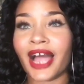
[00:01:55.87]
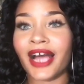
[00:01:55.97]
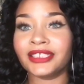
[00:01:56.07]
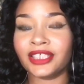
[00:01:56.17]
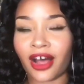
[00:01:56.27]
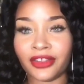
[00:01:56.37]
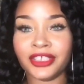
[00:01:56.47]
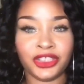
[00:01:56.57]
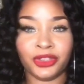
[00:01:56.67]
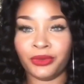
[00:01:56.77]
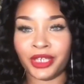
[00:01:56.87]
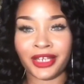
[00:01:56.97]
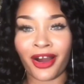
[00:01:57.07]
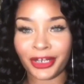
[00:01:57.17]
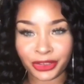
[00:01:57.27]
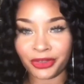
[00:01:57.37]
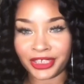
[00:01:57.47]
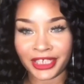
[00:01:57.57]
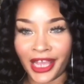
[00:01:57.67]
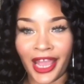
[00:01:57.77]
I saw this unit on
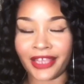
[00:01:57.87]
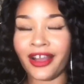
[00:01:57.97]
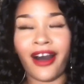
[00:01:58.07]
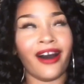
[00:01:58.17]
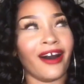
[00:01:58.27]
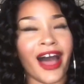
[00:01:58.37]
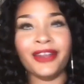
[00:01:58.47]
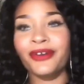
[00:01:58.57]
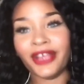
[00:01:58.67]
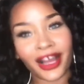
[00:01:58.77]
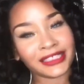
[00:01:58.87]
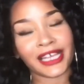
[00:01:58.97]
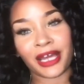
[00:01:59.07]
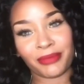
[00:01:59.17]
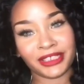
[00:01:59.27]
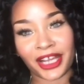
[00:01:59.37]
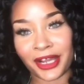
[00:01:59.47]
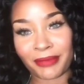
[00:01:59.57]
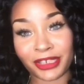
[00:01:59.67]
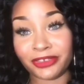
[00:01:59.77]
Trendy K. Y'all, I know y'all tired of me
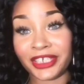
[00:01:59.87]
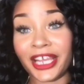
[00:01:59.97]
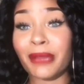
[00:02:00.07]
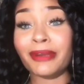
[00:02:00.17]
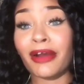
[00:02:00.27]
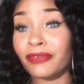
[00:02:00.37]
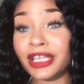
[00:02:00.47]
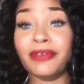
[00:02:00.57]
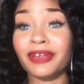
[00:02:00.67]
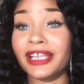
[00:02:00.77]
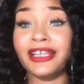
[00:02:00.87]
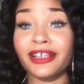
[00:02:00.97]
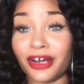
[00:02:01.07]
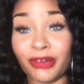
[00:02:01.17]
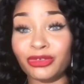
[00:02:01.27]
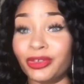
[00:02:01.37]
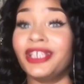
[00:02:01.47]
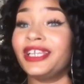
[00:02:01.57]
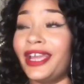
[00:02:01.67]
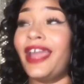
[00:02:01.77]
talking about Trendy K, but I really, really love
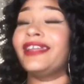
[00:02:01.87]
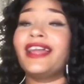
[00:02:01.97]
Trendy K.